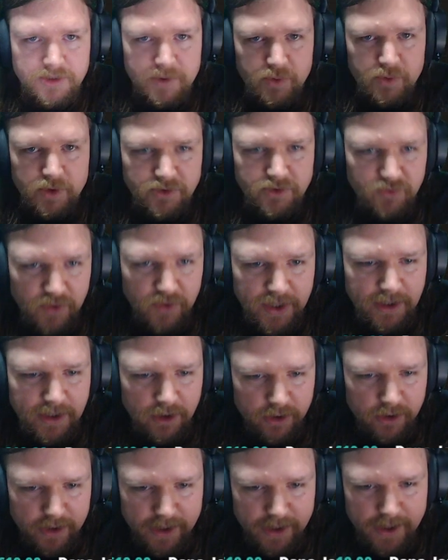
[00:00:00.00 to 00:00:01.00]
What I was really
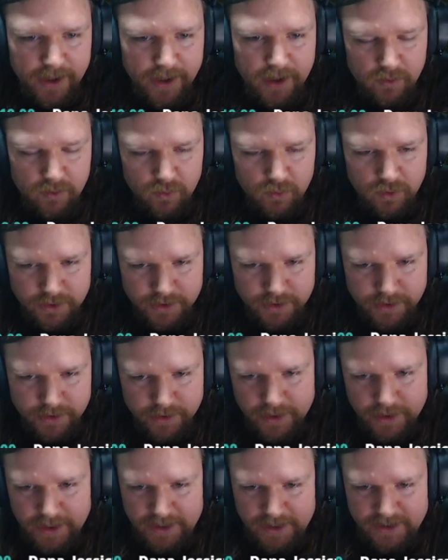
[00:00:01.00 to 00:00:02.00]
looking at was
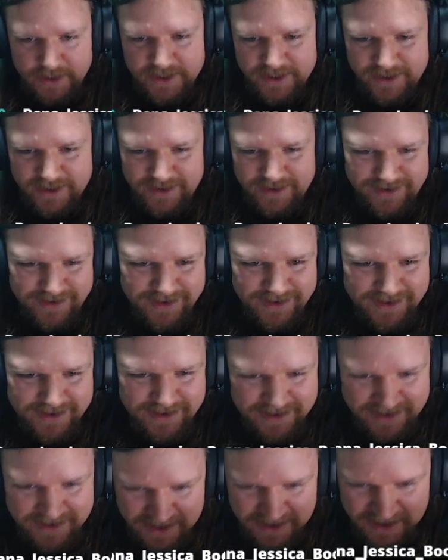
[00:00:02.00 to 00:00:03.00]
this.
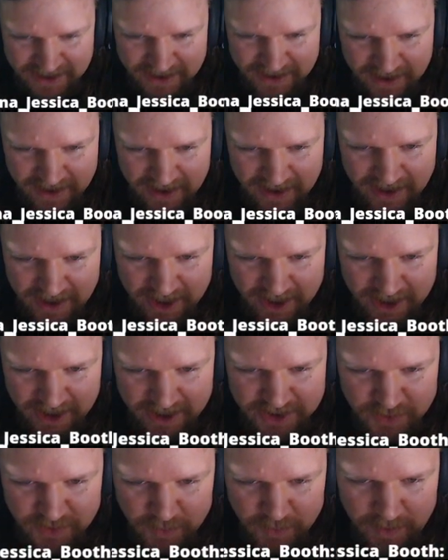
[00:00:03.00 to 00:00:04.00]

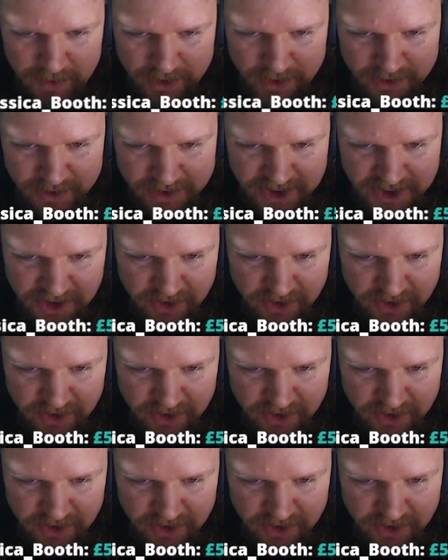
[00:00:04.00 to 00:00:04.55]
So we want to continue the